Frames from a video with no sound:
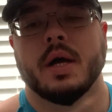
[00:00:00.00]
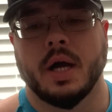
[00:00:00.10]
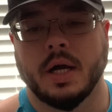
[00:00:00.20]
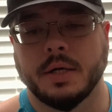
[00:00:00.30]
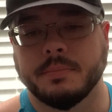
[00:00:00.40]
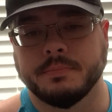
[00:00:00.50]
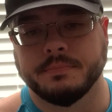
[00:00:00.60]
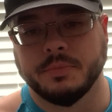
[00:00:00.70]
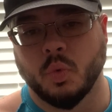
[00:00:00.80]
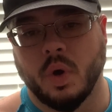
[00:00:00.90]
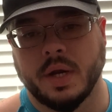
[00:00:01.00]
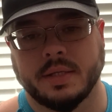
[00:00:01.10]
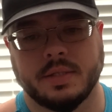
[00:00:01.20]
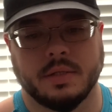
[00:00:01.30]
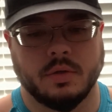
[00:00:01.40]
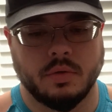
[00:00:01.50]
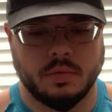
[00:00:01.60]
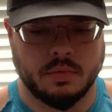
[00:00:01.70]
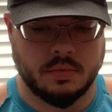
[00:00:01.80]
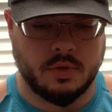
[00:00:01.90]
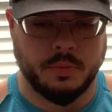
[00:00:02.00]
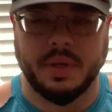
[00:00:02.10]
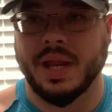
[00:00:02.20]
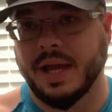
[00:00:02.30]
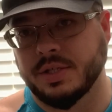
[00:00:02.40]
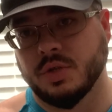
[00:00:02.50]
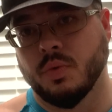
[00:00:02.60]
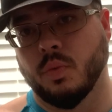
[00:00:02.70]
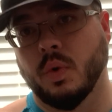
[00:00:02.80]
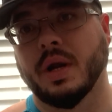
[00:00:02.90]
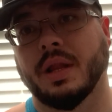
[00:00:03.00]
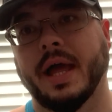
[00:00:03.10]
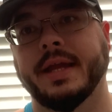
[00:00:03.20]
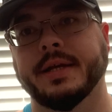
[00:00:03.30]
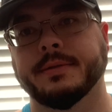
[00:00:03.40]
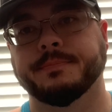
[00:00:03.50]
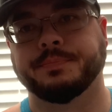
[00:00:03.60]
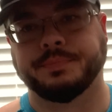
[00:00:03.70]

You want it to be nice. You want to like it.